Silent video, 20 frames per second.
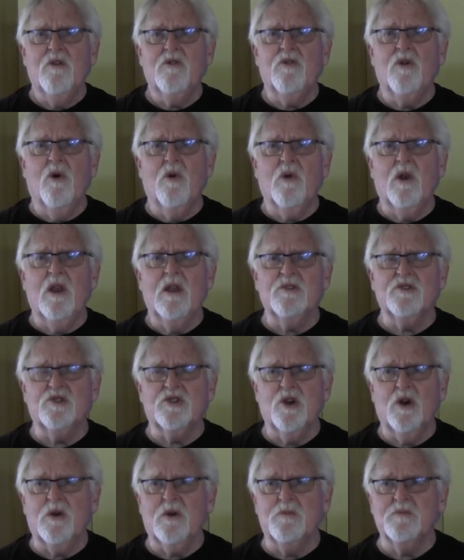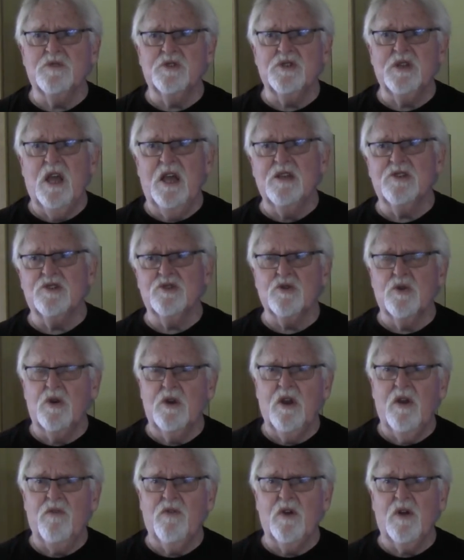Don't let circumstances
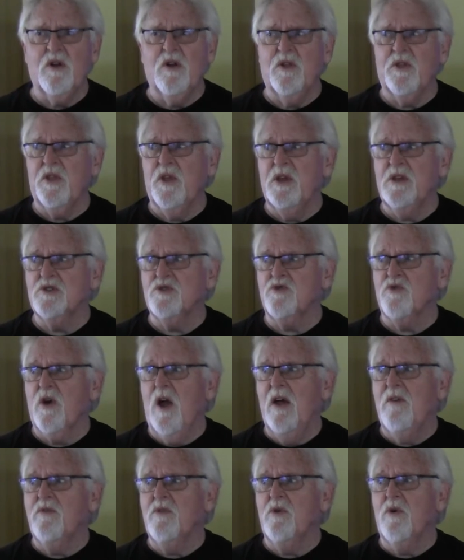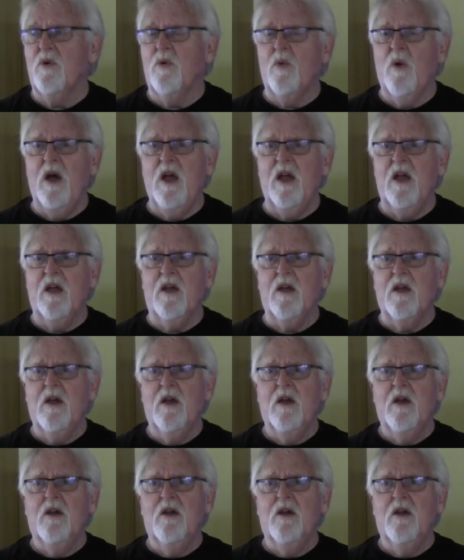or difficult things drive you away